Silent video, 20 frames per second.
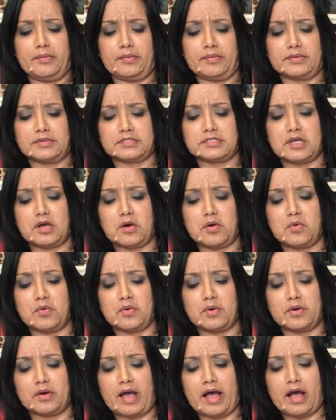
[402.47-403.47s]
So
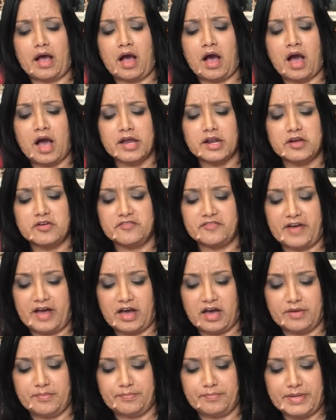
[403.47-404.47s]
Otto
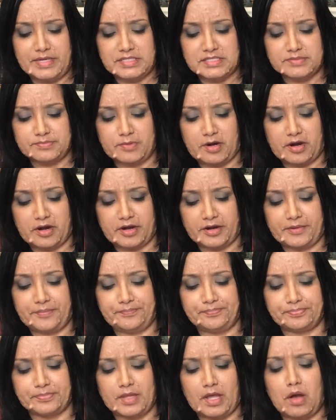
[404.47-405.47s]
von Bismarck,
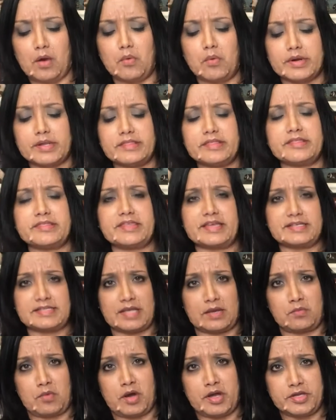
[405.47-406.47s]
one of the things I
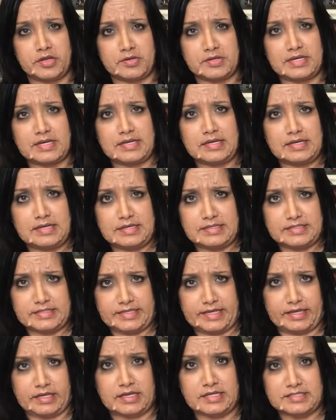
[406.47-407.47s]
want you to see,
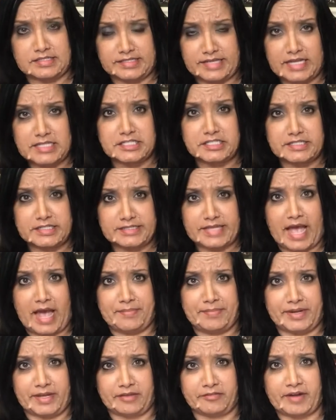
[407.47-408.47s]
because tension is
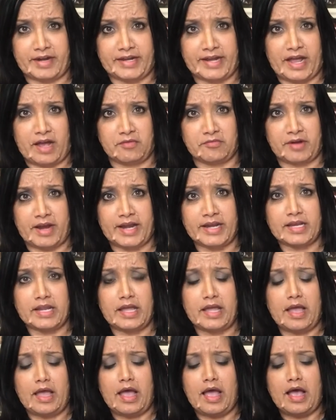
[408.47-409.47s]
happening right now, right?
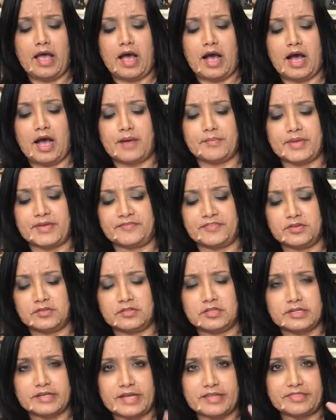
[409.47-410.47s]
If you
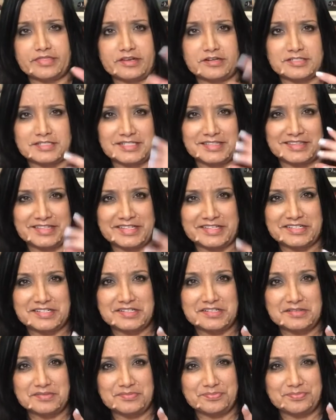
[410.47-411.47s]
look at, there's a little